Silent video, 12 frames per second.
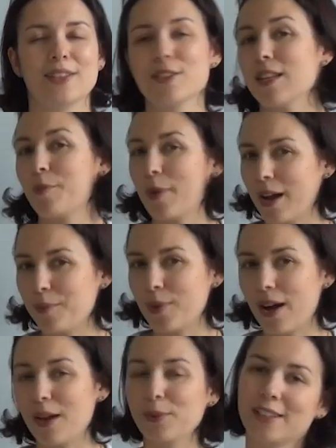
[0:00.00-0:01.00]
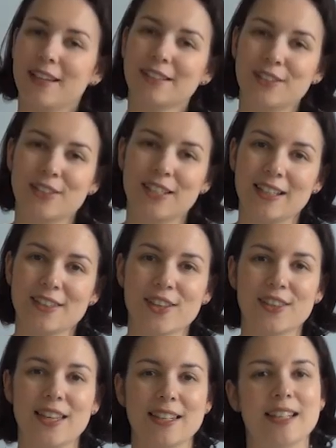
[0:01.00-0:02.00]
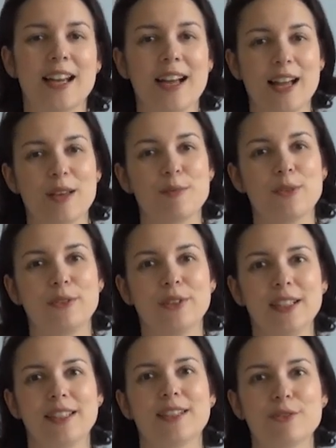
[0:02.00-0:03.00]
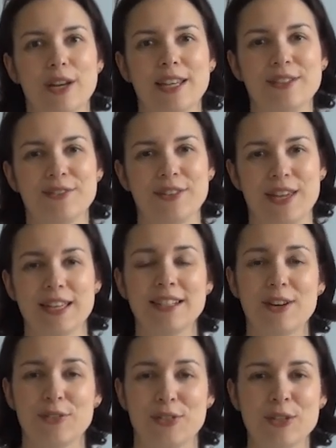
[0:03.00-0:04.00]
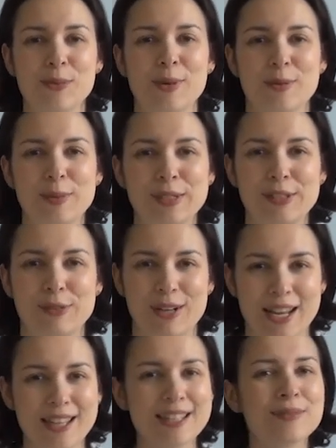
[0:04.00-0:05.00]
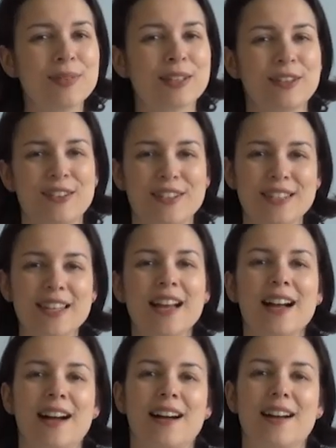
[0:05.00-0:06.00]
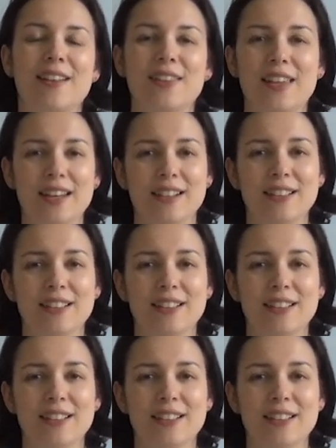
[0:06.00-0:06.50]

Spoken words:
To sum up, I would like to tell you that I'm a really great fan of suburban trains, because there